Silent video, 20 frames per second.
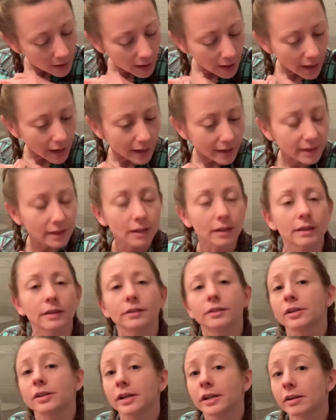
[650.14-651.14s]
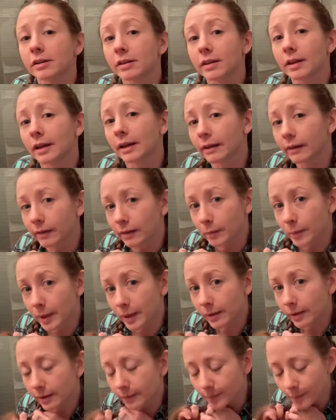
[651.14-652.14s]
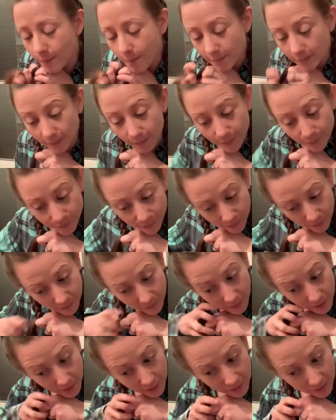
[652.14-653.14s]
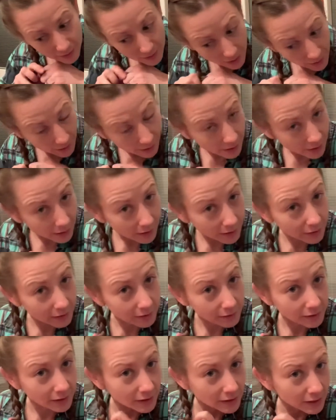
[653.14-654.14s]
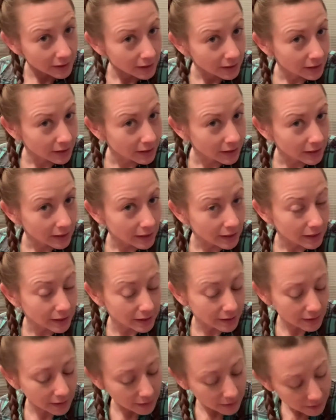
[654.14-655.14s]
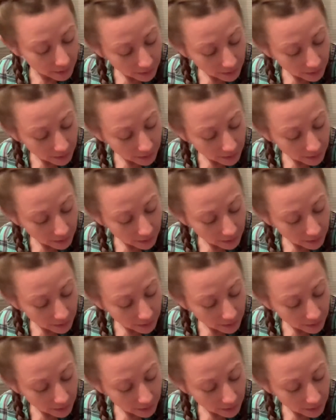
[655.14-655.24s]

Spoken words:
I think the dirtier the hair, the better. Easier it is.